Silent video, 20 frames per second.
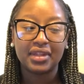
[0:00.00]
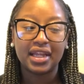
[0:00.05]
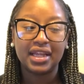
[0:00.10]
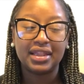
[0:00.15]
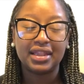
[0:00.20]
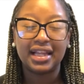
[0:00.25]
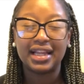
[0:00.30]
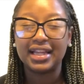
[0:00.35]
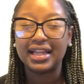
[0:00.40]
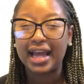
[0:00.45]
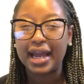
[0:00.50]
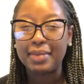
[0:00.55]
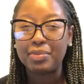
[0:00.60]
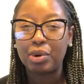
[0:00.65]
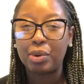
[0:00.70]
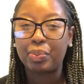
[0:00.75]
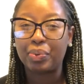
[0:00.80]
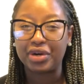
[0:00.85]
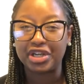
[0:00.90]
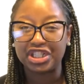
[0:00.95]
the
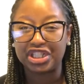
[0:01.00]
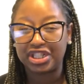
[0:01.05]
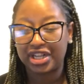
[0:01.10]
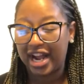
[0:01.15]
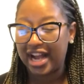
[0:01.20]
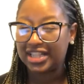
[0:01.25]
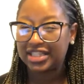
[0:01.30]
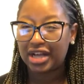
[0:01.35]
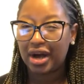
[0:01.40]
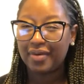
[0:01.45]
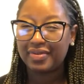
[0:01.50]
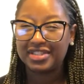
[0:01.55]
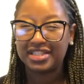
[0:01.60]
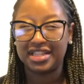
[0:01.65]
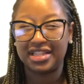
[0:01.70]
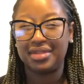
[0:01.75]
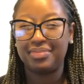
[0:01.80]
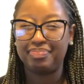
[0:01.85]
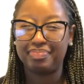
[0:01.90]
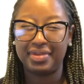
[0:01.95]
label printer has always
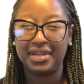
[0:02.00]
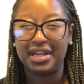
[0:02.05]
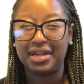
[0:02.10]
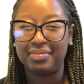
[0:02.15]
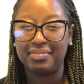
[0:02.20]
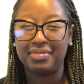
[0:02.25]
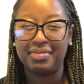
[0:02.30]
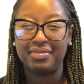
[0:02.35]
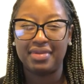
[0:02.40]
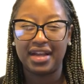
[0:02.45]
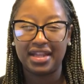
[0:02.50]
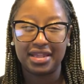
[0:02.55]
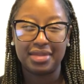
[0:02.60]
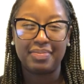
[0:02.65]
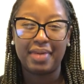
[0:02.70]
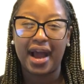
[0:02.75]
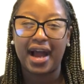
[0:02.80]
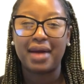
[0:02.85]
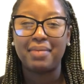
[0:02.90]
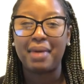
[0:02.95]
been in, in the
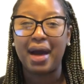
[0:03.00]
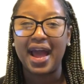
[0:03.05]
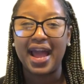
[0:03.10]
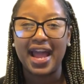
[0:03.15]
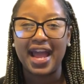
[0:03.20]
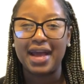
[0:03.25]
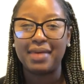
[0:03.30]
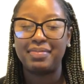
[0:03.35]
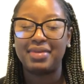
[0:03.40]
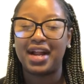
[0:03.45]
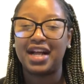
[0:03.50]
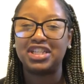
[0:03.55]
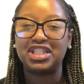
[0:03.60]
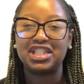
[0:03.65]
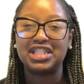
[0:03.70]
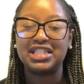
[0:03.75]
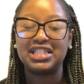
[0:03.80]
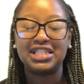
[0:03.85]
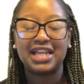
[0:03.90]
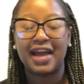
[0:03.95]
back of my head, but I
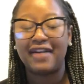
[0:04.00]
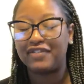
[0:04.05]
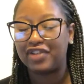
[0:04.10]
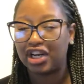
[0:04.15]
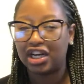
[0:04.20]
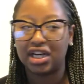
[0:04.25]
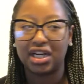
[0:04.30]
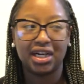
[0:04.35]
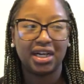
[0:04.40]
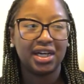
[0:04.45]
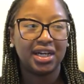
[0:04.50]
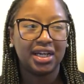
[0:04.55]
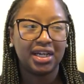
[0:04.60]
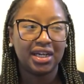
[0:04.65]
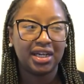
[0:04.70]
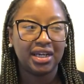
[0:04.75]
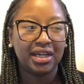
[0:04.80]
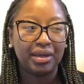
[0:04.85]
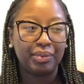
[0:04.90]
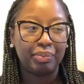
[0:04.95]
just never
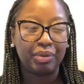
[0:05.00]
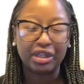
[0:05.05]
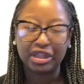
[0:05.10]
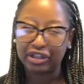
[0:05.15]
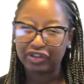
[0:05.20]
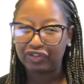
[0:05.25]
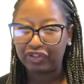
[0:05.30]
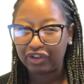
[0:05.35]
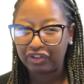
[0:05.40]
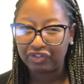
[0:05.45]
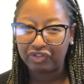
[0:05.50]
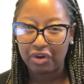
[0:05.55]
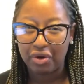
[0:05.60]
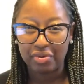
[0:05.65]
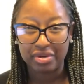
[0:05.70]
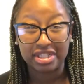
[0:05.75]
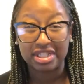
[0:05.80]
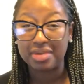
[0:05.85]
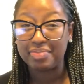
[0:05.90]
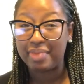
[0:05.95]
put the foot
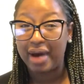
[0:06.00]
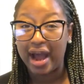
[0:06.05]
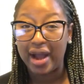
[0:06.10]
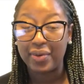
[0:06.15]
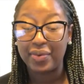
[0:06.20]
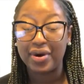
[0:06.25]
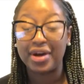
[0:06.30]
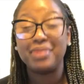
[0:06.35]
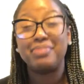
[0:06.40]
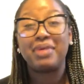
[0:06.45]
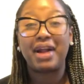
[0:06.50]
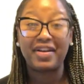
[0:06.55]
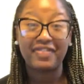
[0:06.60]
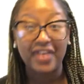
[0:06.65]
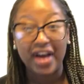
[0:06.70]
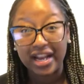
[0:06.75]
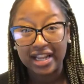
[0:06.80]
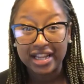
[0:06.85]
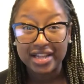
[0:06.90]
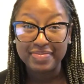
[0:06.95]
forward to buy one. But I
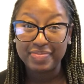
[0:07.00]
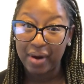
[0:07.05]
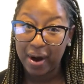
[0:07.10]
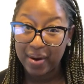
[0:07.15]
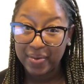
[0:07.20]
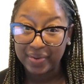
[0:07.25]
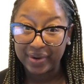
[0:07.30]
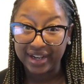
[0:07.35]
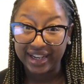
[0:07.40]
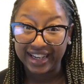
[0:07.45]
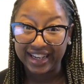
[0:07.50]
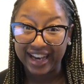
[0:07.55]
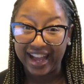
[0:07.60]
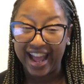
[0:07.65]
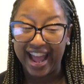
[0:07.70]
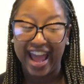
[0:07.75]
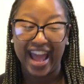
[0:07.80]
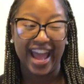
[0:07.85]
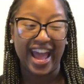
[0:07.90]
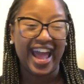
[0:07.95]
finally bought one
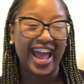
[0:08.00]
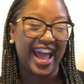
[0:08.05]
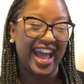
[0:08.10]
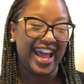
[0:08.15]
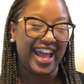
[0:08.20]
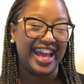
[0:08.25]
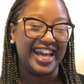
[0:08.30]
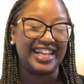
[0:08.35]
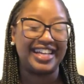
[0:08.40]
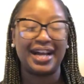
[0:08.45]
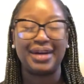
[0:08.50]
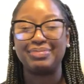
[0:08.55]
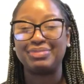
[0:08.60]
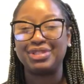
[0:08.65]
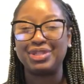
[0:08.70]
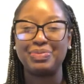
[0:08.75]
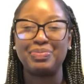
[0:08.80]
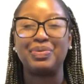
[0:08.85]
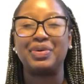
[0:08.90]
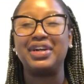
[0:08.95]
and I'm
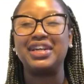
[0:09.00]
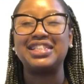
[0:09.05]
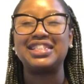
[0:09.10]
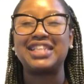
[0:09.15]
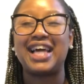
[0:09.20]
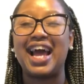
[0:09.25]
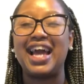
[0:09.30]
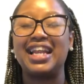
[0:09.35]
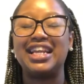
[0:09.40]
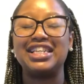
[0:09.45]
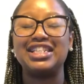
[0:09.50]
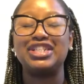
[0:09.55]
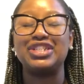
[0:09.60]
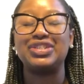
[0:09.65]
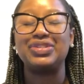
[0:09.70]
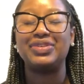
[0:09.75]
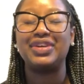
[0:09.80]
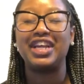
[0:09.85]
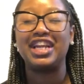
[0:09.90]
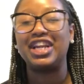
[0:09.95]
super excited
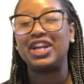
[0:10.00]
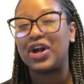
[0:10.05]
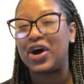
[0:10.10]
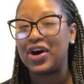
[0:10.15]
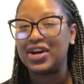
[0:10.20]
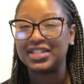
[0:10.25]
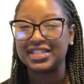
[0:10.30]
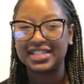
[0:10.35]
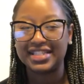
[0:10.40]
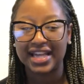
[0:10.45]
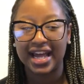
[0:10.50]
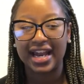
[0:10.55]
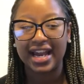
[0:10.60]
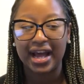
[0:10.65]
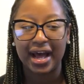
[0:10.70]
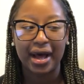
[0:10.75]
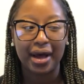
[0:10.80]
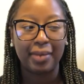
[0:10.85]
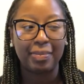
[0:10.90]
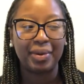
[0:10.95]
to get it all
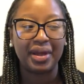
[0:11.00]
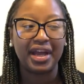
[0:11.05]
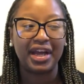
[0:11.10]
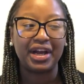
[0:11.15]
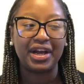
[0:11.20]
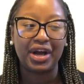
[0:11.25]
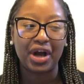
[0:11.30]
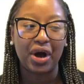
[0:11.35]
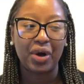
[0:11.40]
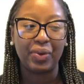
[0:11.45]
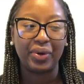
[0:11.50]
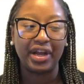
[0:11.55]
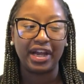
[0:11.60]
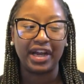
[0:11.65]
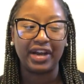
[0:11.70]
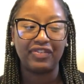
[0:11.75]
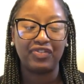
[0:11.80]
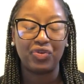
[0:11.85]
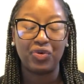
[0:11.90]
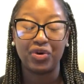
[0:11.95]
set up and
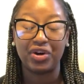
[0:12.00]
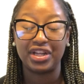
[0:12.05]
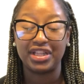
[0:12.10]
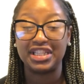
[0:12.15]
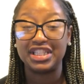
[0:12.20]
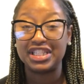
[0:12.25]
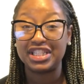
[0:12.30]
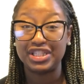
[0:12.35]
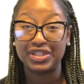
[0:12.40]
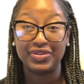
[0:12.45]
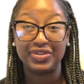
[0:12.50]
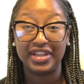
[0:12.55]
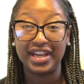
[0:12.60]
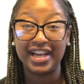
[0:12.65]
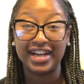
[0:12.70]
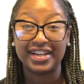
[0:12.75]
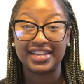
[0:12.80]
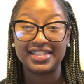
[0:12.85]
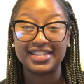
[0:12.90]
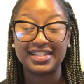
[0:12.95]
going for this new
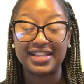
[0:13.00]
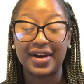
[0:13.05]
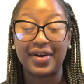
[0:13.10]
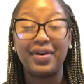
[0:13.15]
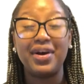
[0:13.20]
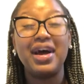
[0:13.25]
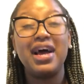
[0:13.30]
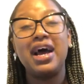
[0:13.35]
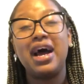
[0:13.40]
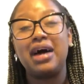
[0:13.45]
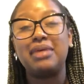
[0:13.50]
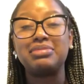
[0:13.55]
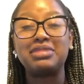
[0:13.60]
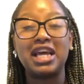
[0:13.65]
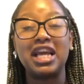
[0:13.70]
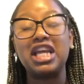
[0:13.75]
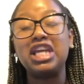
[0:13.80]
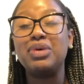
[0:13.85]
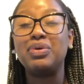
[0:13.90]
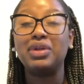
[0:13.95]
year. So I'm
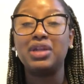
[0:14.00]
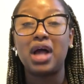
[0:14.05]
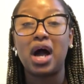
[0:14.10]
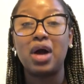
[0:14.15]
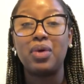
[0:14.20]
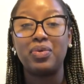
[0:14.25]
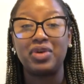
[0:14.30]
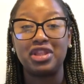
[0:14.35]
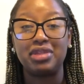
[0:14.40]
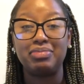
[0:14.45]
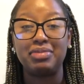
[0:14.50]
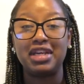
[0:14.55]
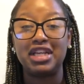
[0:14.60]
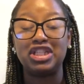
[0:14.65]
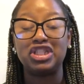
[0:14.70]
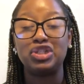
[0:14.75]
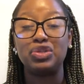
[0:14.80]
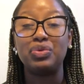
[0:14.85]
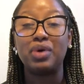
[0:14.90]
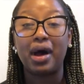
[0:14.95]
taking you along with me
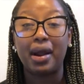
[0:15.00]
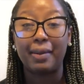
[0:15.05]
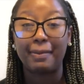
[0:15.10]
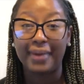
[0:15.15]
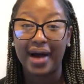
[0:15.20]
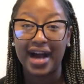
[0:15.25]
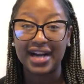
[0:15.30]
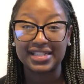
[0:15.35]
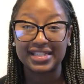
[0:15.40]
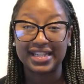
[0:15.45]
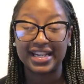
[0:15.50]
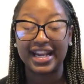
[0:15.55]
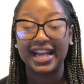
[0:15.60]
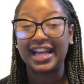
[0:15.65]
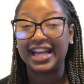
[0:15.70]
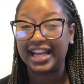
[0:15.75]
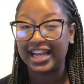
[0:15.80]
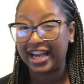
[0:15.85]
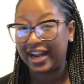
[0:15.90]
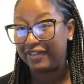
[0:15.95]
to unbox it
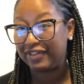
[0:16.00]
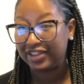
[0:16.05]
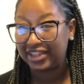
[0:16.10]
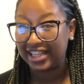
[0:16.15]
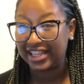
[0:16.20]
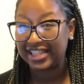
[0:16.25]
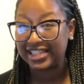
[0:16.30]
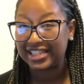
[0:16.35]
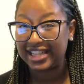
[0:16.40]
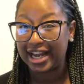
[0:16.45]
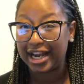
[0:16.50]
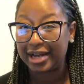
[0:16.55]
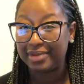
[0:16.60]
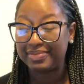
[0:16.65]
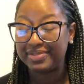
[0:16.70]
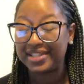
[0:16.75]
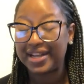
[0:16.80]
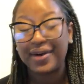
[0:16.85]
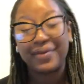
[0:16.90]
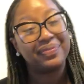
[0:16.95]
and get everything set up.
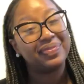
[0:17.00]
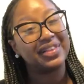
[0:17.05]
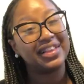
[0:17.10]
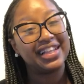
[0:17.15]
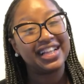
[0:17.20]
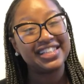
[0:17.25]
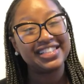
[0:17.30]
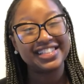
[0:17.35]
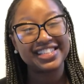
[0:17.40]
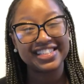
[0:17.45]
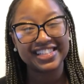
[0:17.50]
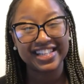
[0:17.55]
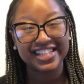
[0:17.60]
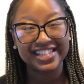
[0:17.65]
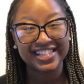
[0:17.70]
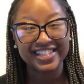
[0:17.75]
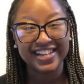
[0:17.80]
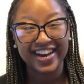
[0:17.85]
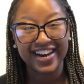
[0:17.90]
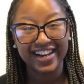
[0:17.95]
So let's just get
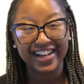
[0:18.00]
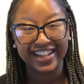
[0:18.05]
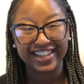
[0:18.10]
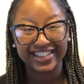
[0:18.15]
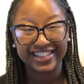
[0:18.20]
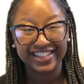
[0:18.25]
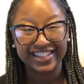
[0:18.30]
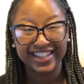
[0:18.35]
started.